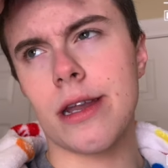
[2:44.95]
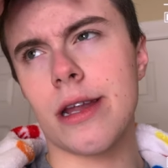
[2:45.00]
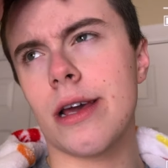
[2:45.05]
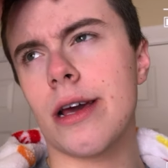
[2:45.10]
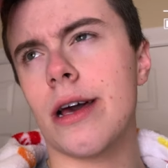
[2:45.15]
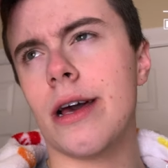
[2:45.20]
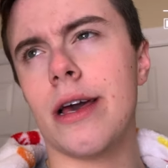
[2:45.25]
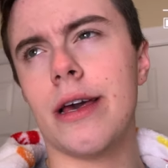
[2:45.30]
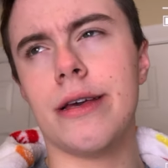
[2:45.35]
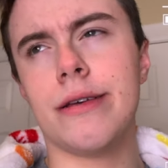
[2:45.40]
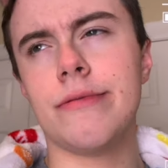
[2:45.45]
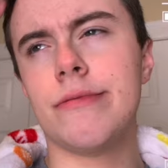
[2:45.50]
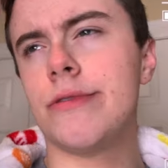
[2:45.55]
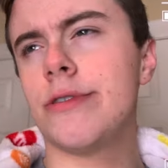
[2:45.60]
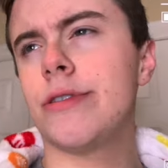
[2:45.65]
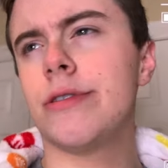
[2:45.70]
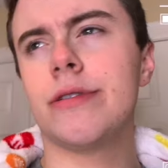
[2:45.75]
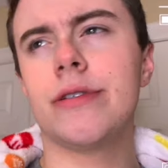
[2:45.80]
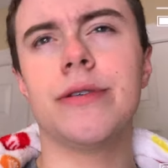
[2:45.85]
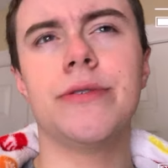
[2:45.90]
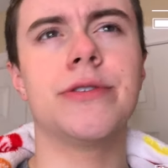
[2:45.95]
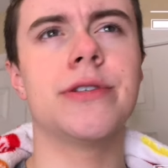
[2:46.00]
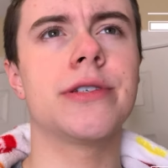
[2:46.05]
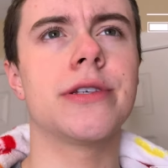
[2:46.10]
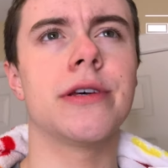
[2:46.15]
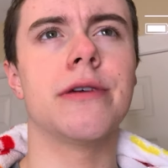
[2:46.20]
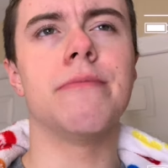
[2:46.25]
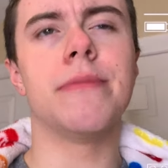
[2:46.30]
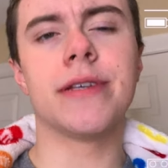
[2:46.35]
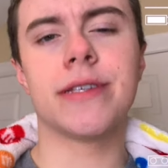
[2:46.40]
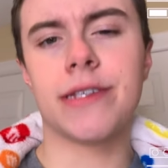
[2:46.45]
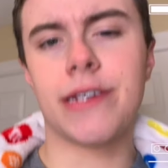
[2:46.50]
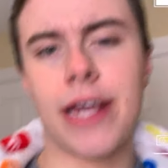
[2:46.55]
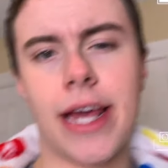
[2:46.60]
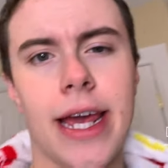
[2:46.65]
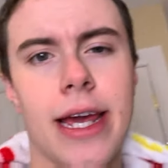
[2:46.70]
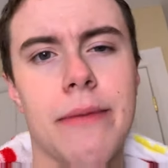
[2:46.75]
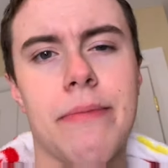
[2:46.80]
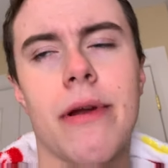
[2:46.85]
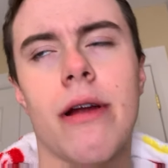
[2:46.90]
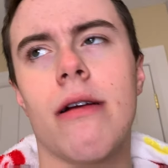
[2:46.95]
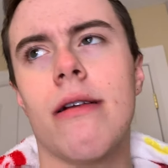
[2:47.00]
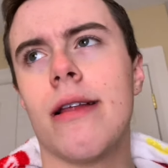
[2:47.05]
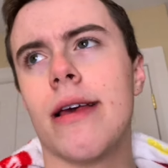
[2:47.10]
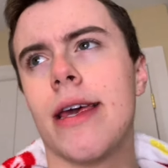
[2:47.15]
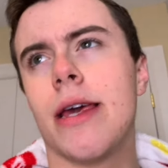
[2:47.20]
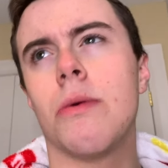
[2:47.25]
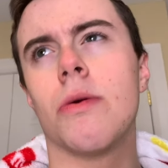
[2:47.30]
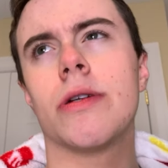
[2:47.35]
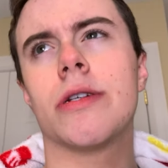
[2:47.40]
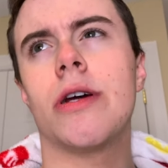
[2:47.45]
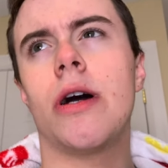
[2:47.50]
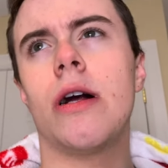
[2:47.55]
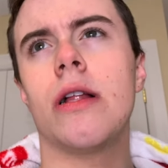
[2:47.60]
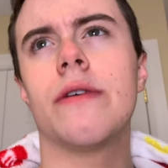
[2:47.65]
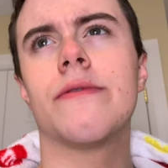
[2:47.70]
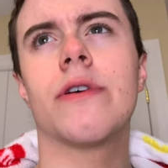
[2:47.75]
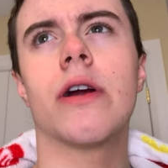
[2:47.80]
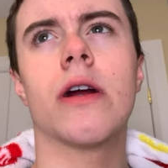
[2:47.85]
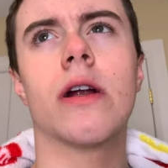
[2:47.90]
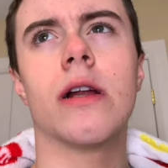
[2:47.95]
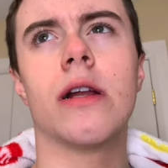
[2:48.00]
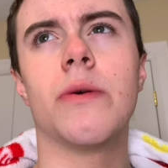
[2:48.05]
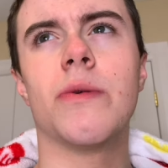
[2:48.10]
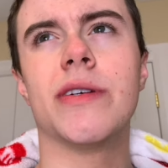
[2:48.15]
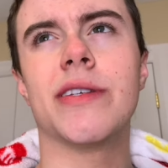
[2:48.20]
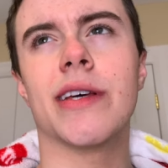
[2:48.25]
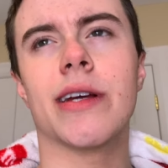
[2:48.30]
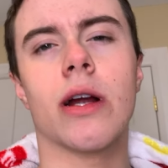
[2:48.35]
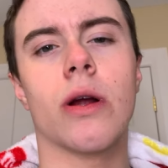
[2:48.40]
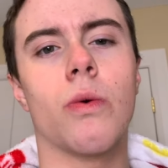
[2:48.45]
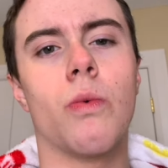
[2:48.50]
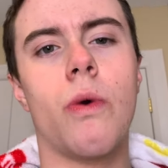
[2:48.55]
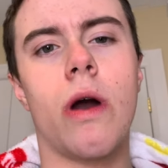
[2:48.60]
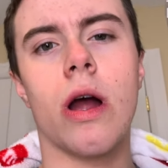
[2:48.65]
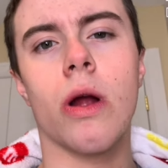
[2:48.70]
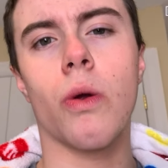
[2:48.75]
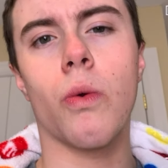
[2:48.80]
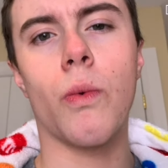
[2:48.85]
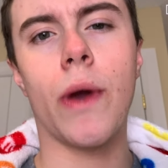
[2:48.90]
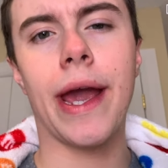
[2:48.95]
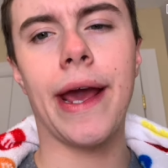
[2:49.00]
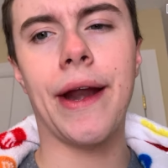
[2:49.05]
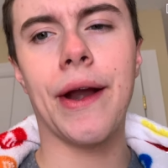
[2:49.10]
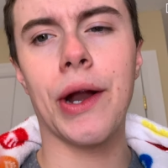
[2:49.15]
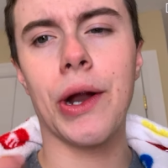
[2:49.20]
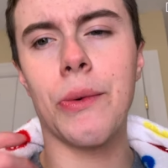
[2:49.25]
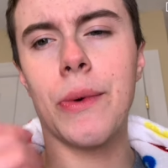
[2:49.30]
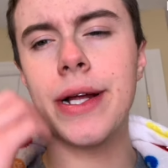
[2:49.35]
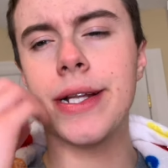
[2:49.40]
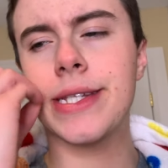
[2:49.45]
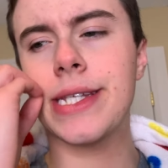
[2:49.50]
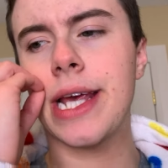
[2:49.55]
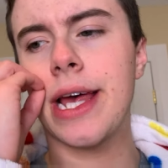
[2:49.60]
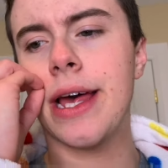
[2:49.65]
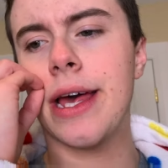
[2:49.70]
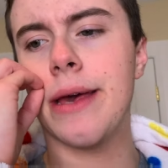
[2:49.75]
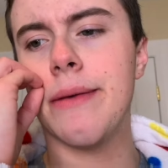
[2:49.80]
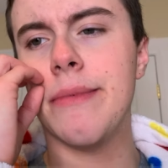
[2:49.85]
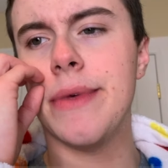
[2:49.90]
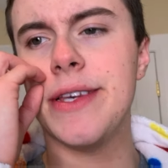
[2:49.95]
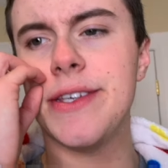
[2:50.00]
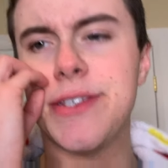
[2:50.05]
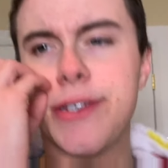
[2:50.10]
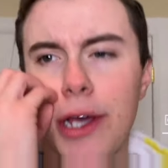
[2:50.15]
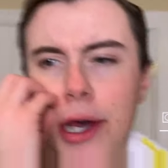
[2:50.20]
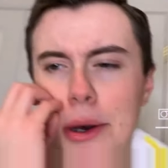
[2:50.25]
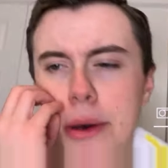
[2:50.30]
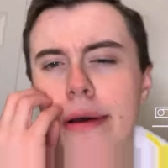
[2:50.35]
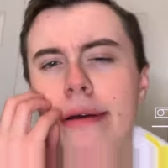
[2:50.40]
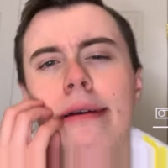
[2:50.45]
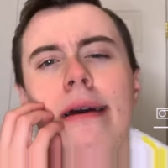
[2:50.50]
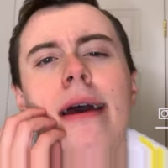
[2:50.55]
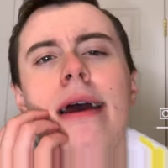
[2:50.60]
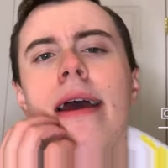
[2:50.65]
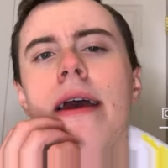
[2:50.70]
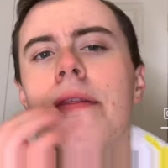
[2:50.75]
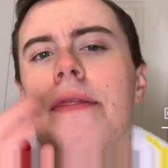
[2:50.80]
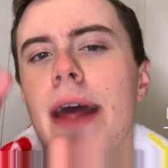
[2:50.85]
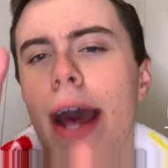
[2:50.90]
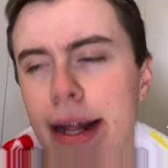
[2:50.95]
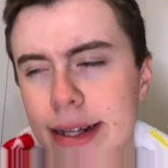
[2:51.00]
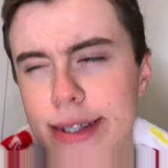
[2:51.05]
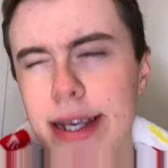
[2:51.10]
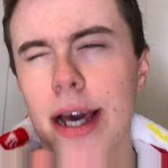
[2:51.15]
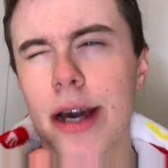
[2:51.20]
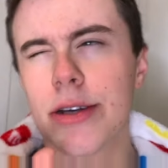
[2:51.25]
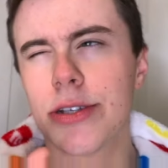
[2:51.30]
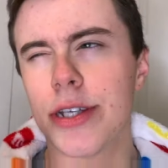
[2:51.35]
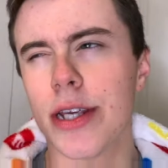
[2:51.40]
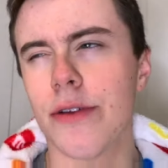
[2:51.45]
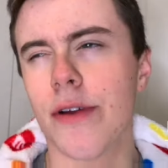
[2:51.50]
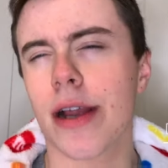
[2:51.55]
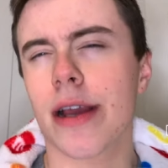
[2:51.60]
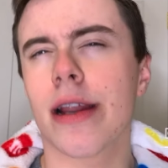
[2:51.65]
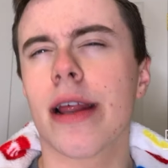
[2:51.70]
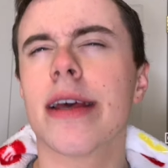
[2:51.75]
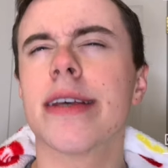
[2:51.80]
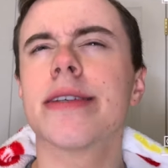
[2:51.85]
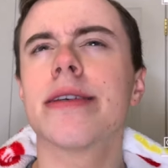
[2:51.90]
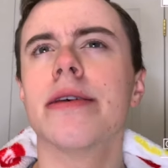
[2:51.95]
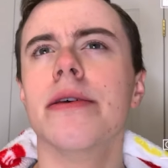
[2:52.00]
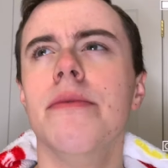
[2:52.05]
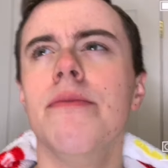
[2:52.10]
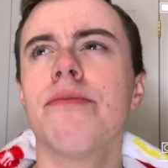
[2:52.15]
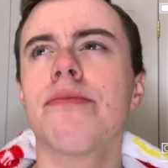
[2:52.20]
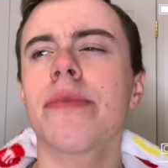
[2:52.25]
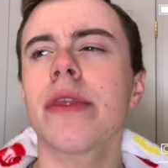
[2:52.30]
It was just a mistake. Apparently, he worked at Olive Garden and was like our waiter one time. So, that's how she recognized him.